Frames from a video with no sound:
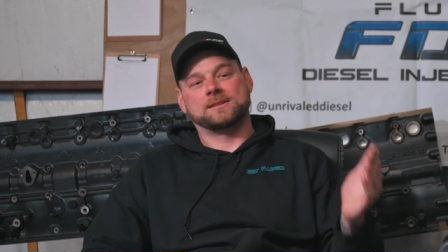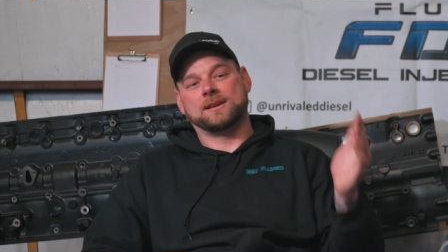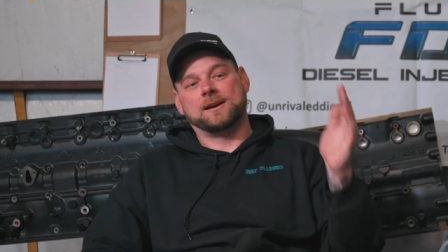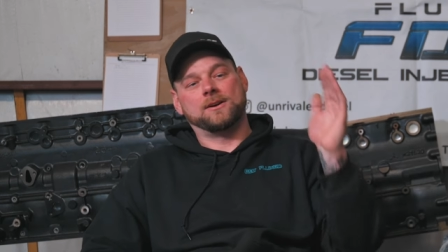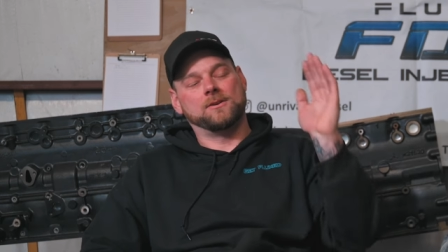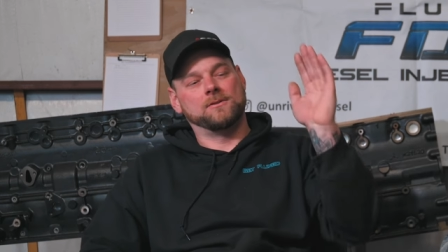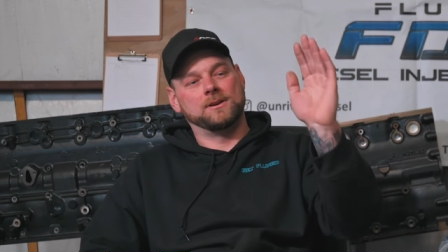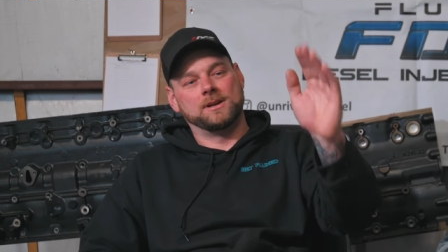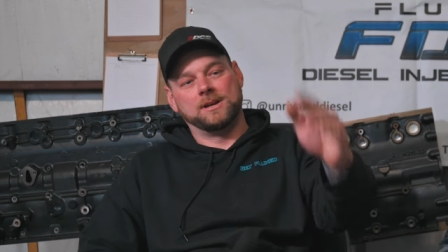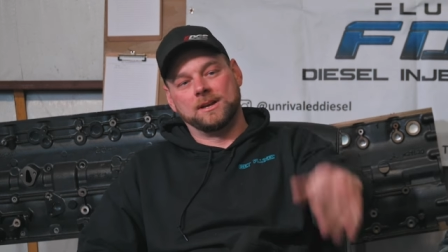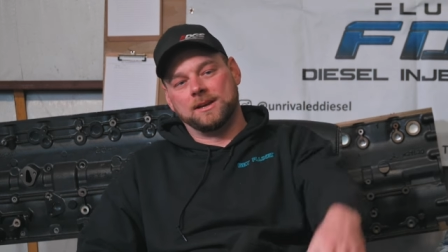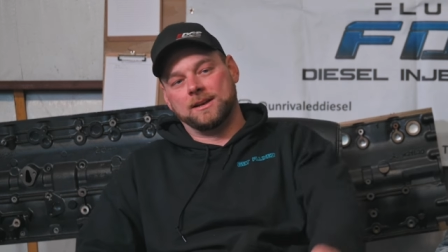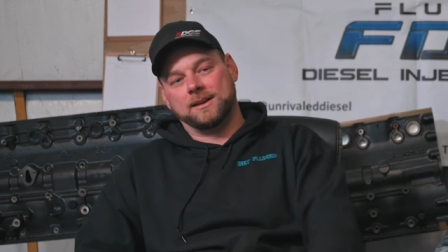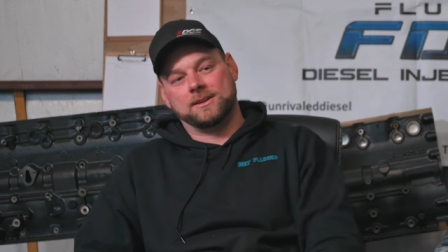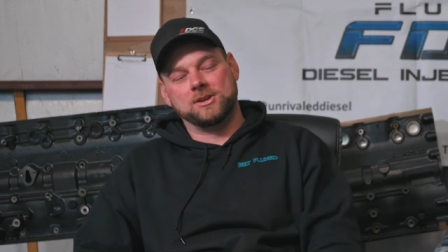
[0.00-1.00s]
so
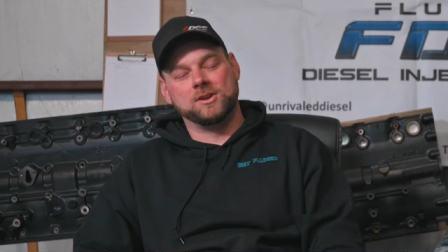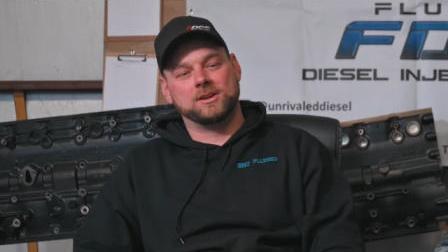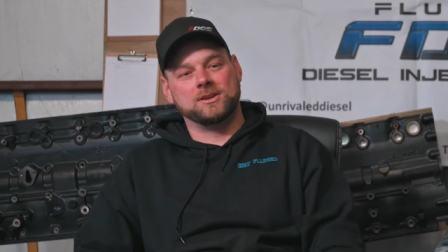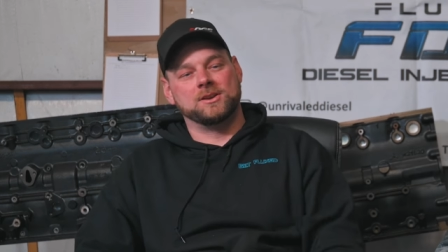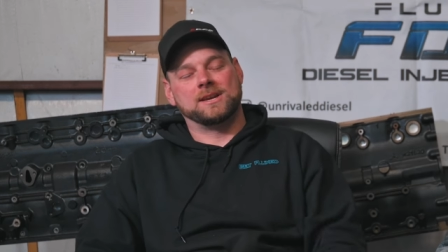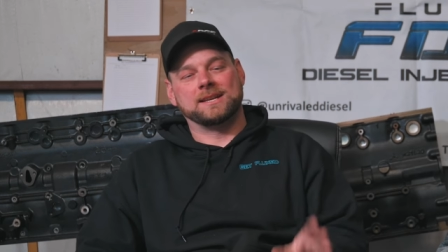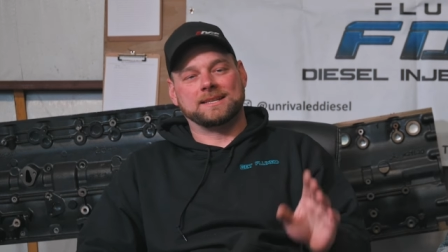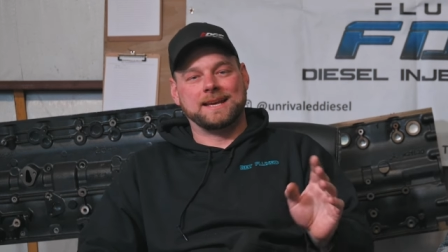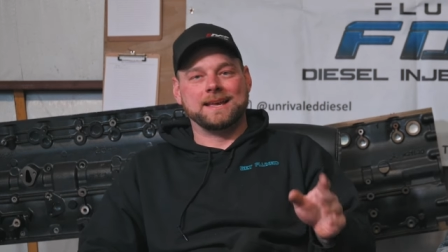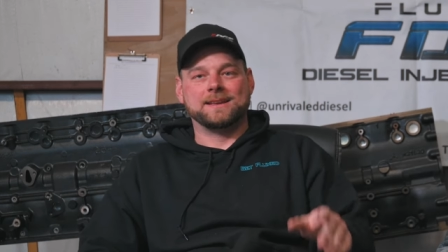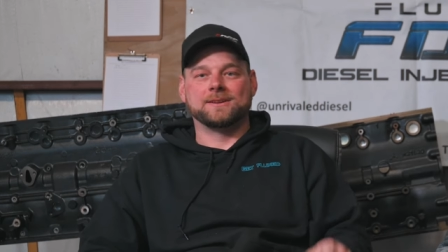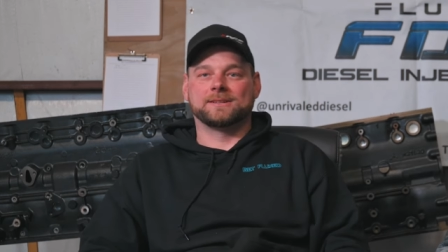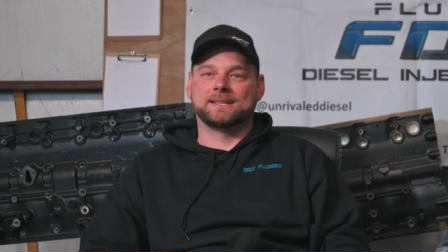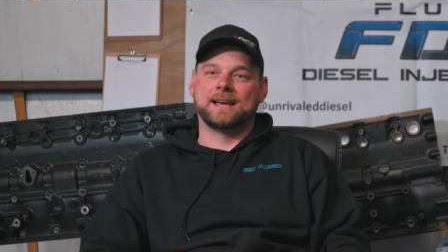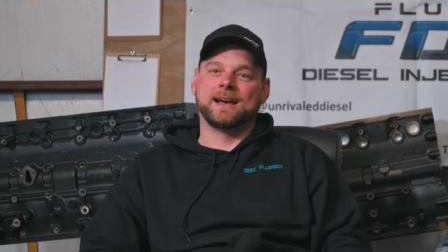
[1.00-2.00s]
you, you can take
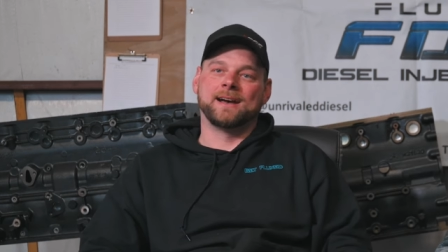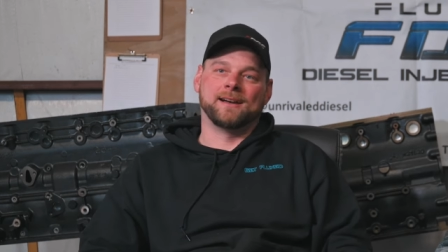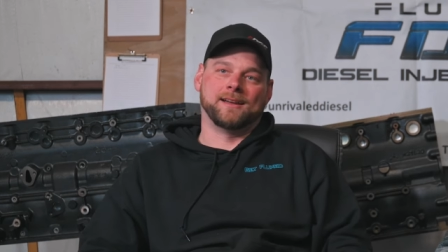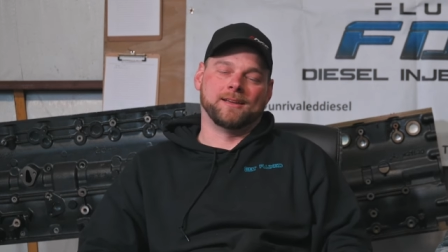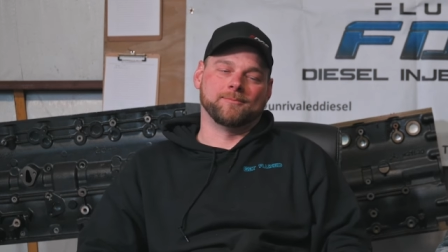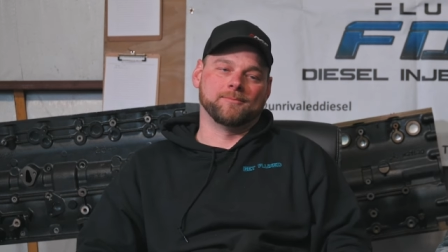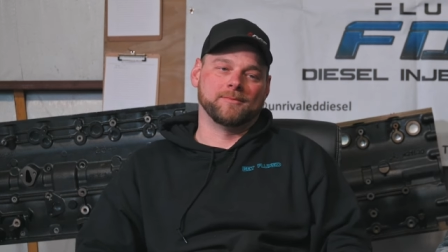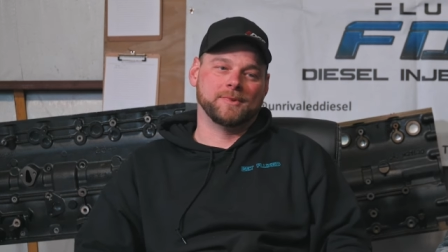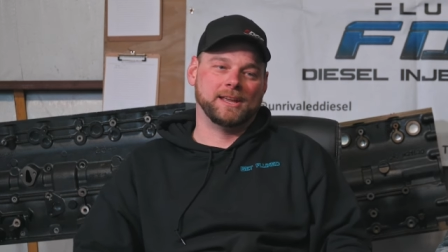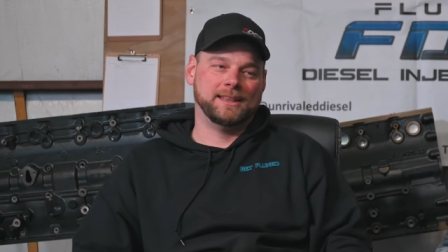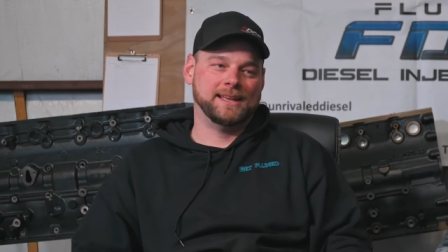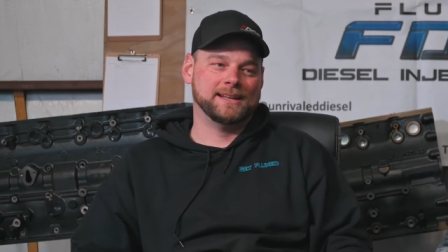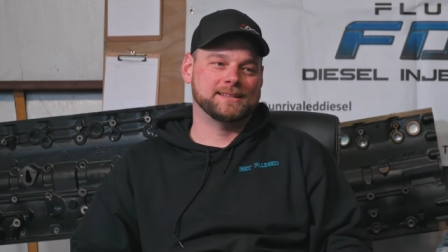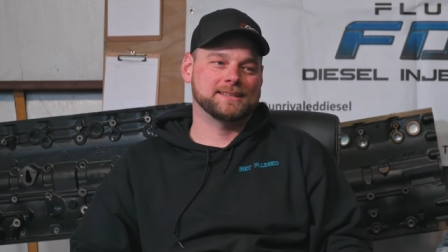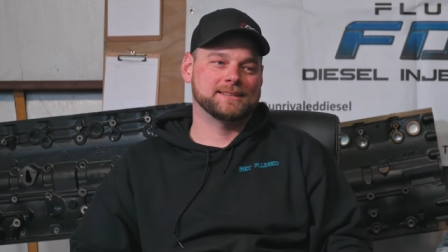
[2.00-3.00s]
your time and
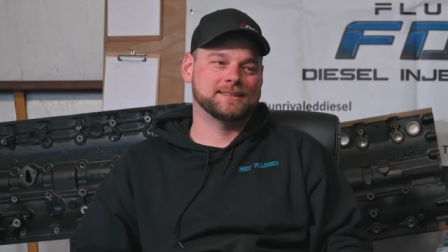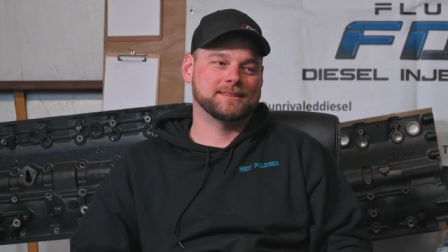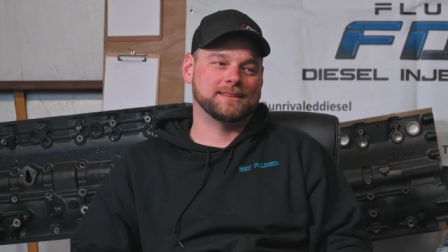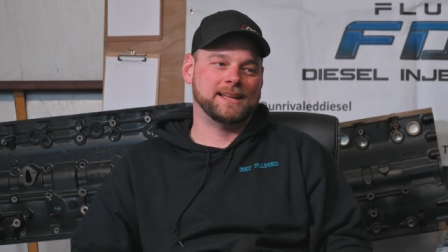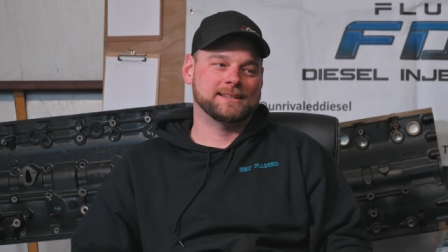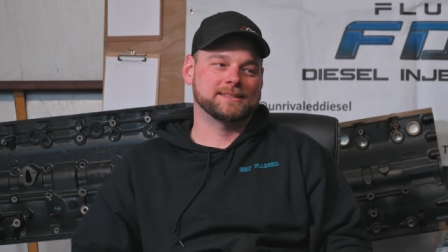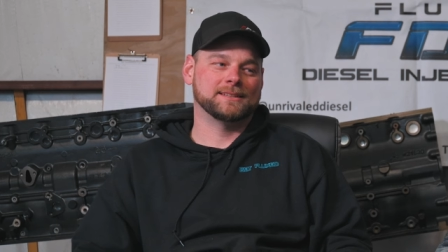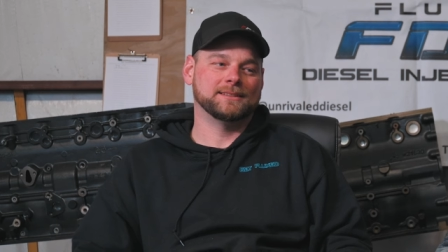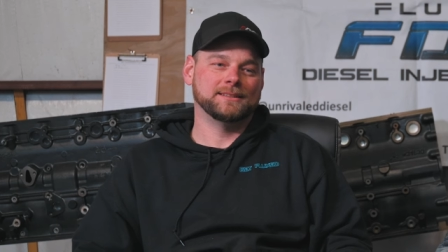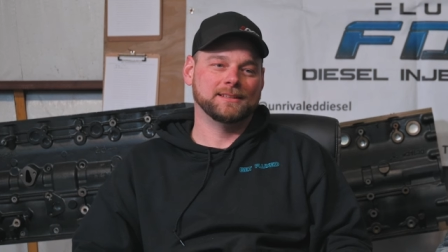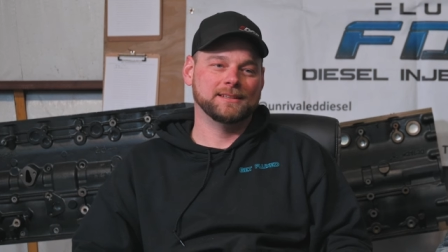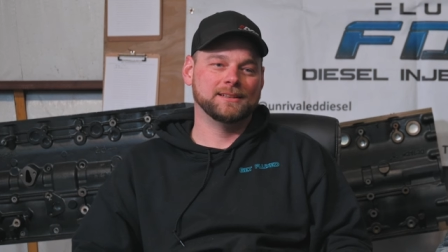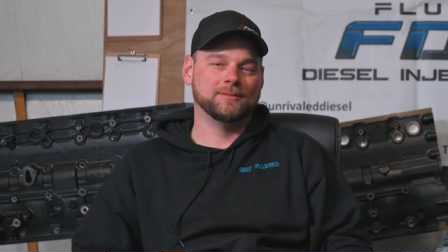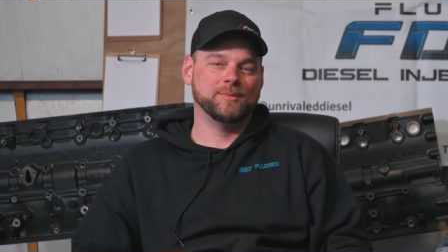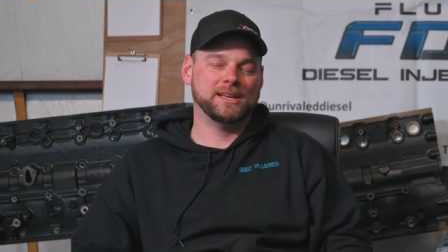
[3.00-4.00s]
that's that's a
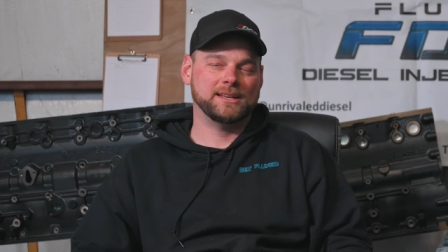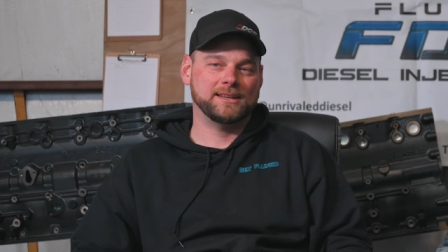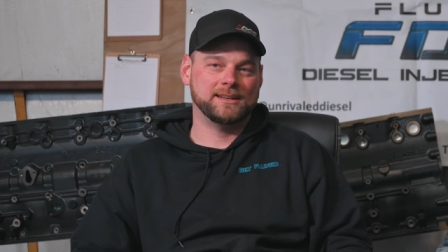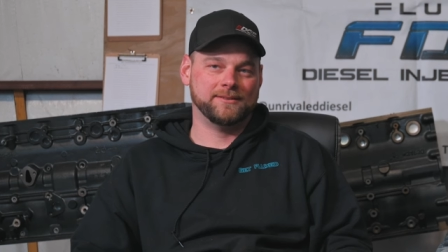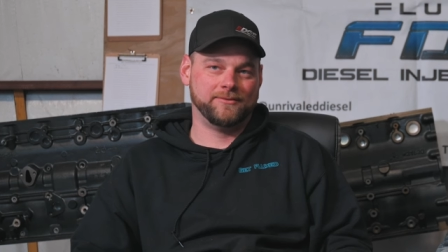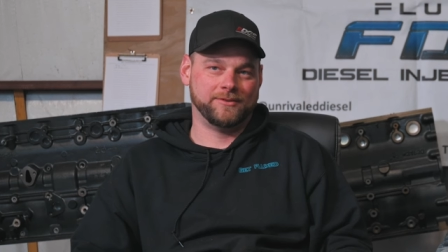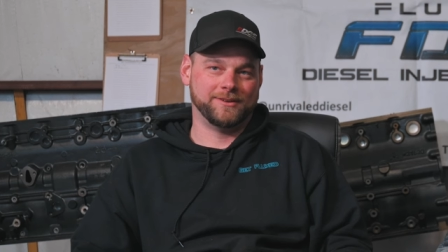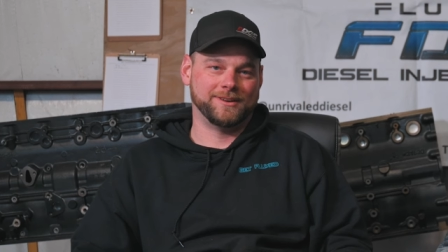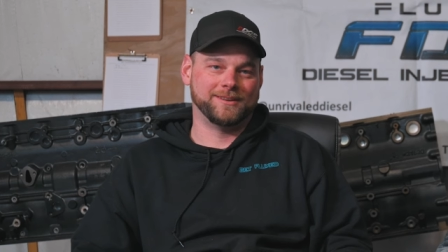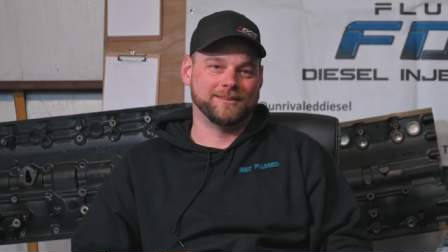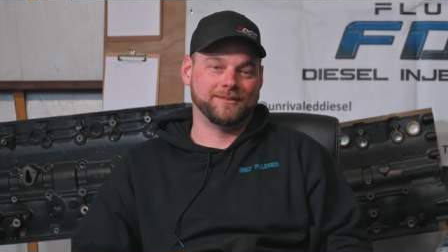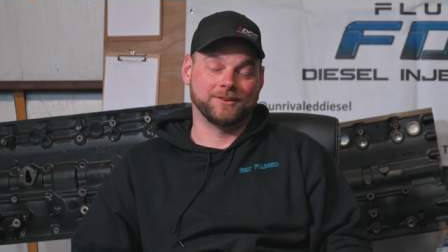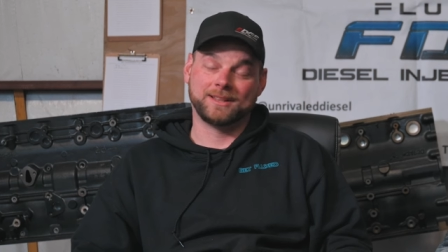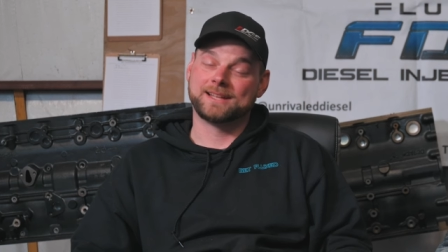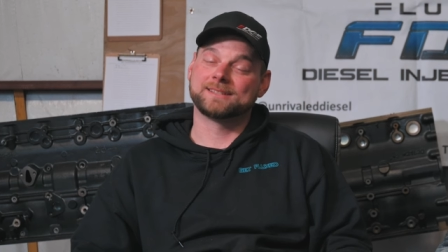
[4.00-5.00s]
little bit different
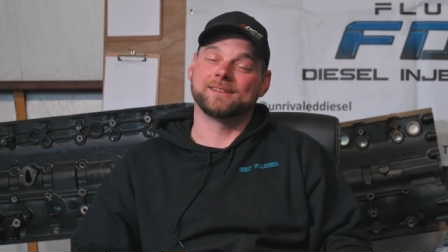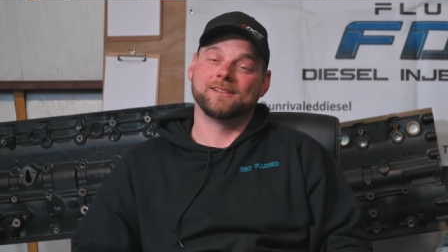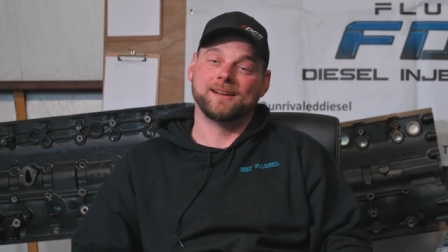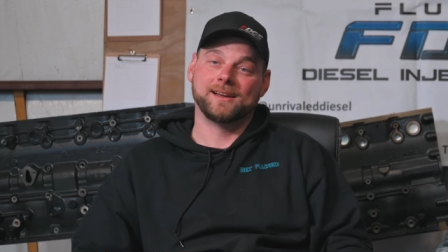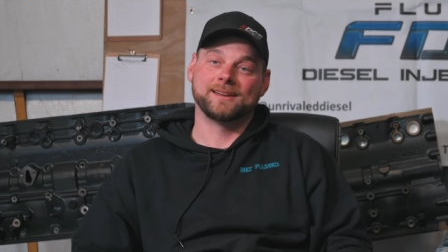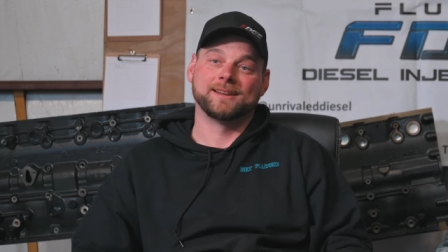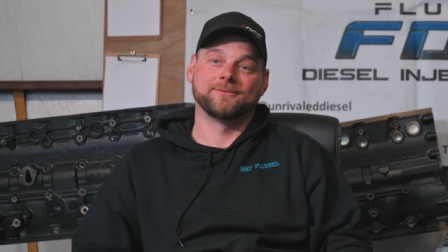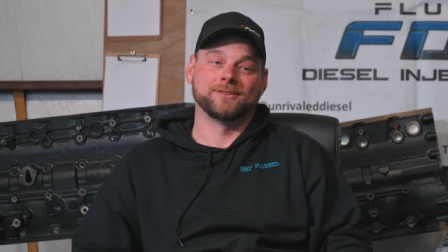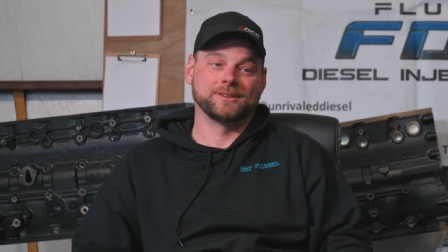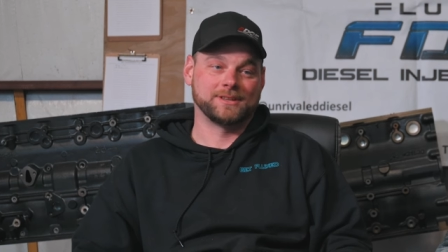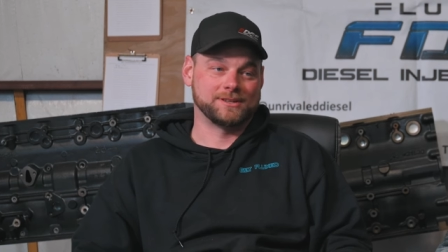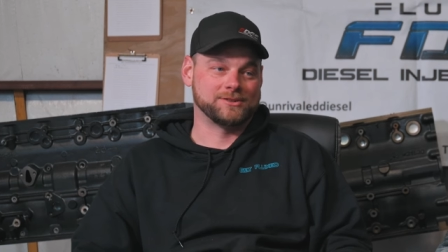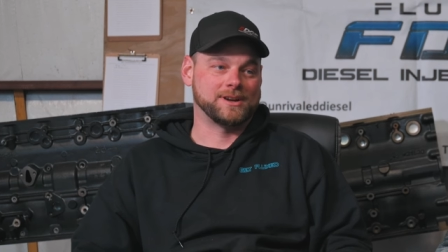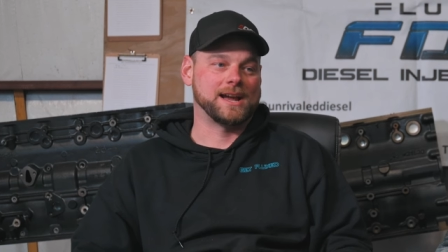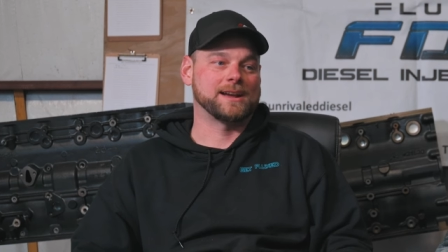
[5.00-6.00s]
or that's a lot different
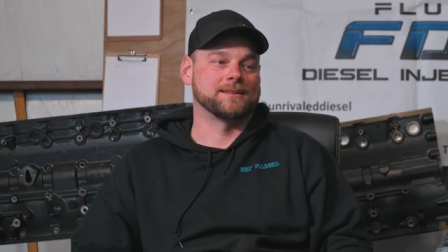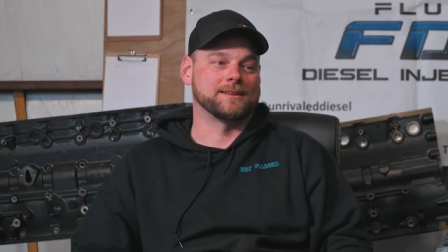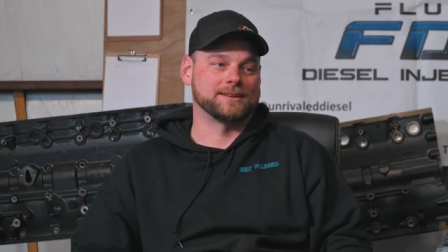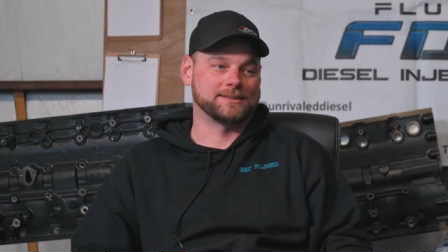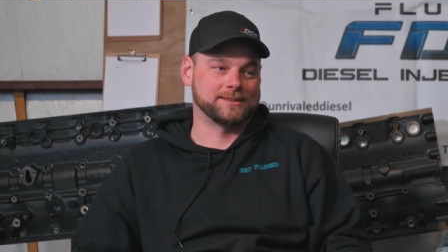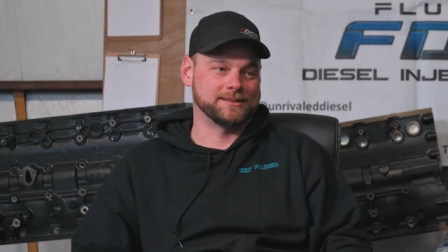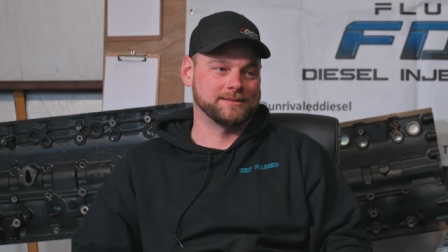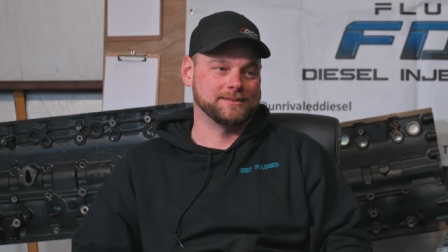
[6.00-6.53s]
than drag racing.